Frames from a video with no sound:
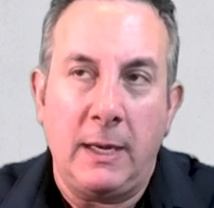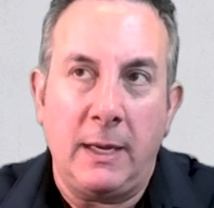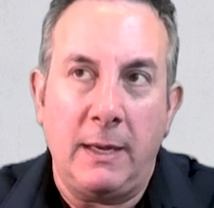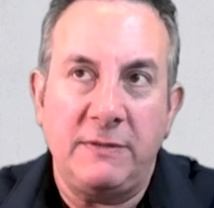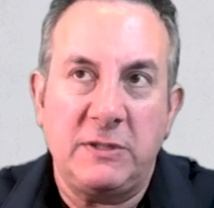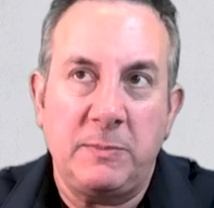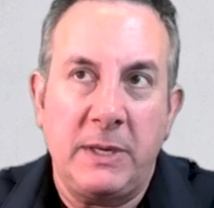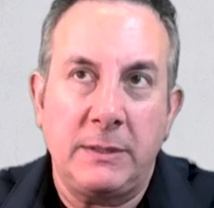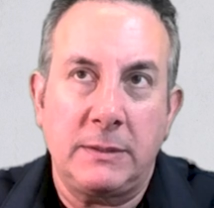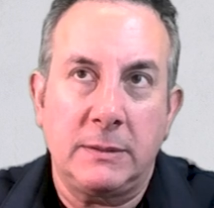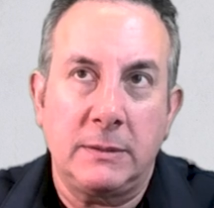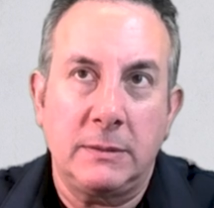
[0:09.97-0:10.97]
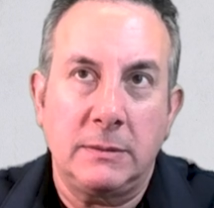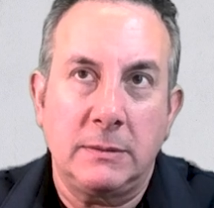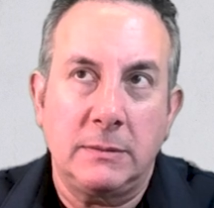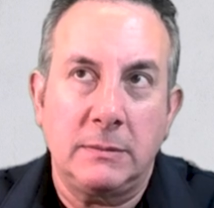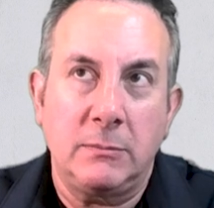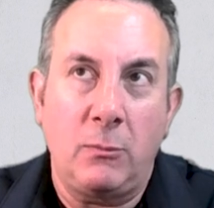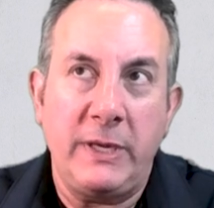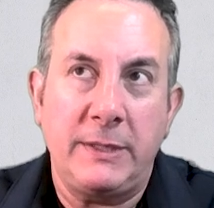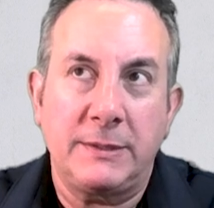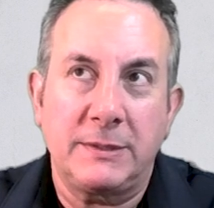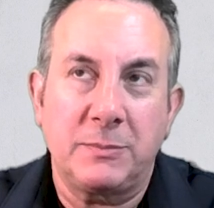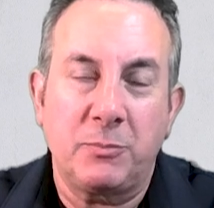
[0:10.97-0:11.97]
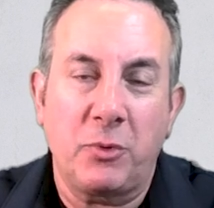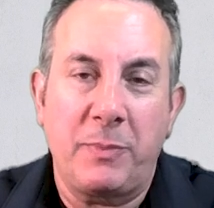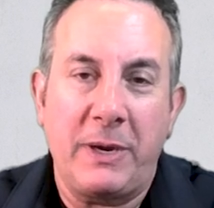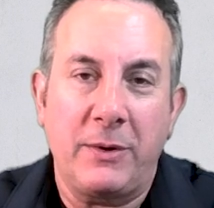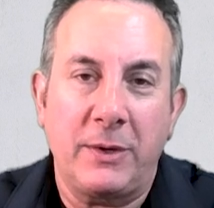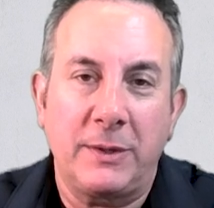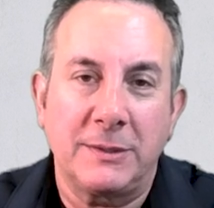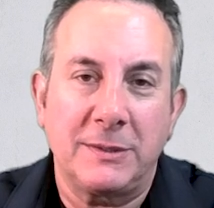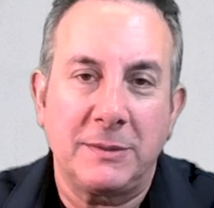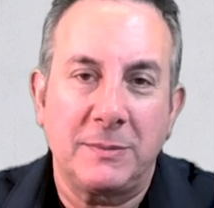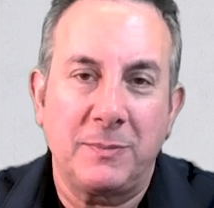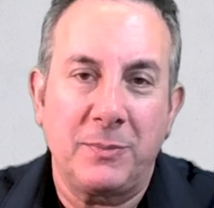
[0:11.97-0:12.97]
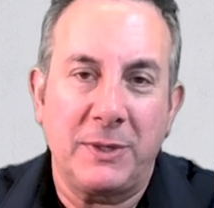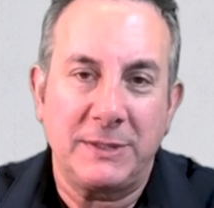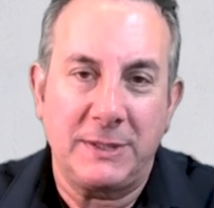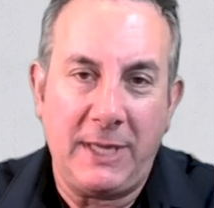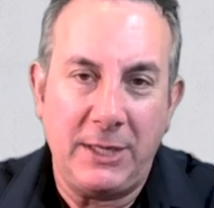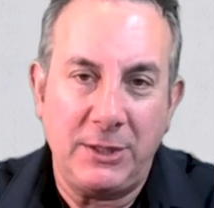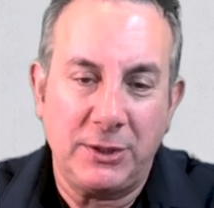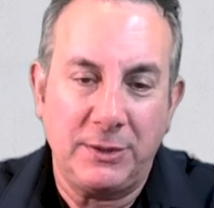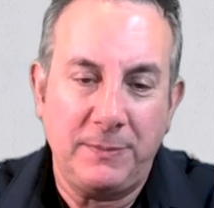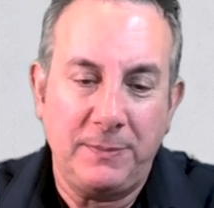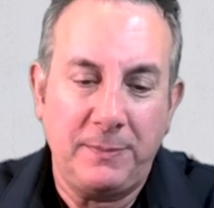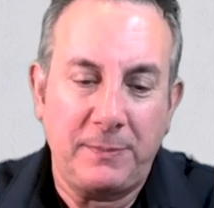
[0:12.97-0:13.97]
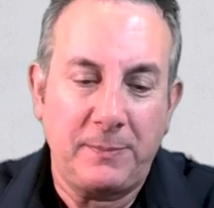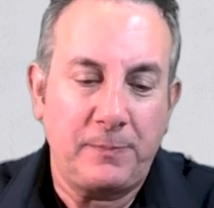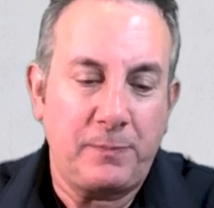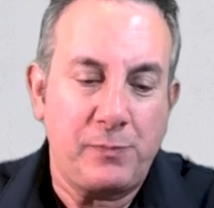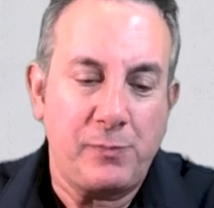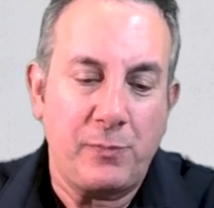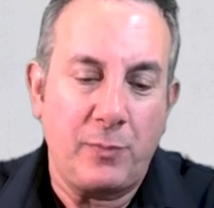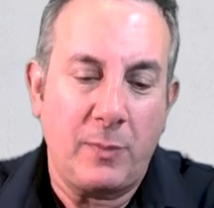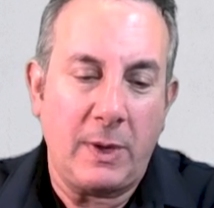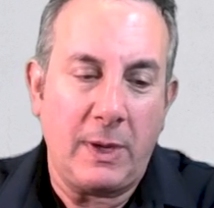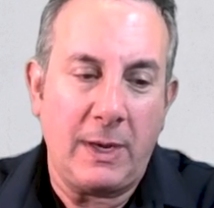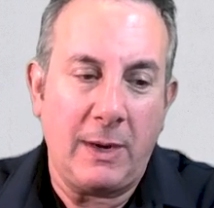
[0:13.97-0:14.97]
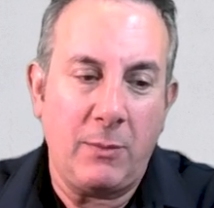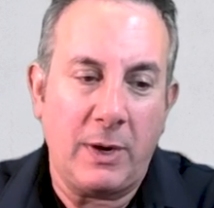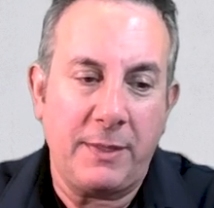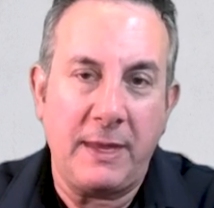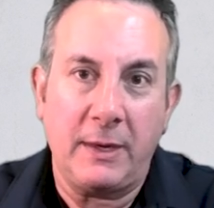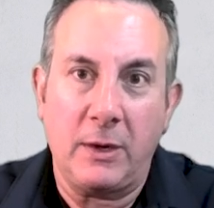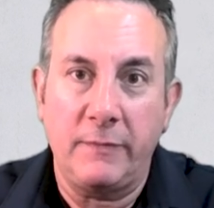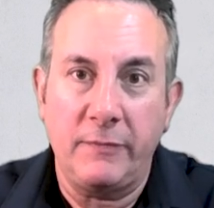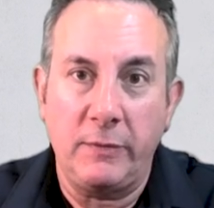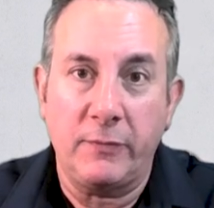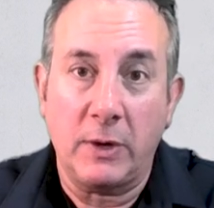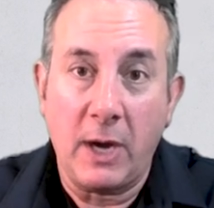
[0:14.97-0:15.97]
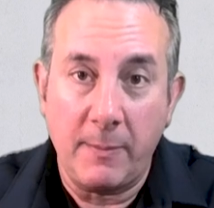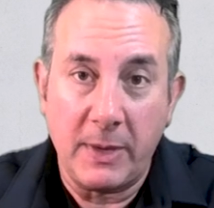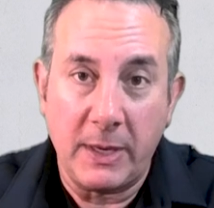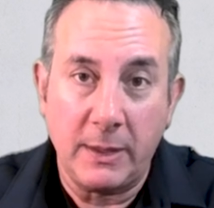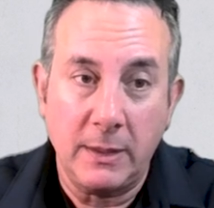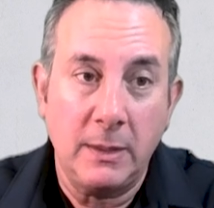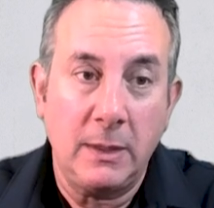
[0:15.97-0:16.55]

I've spent weeks preparing this presentation and I want to thank all of you for coming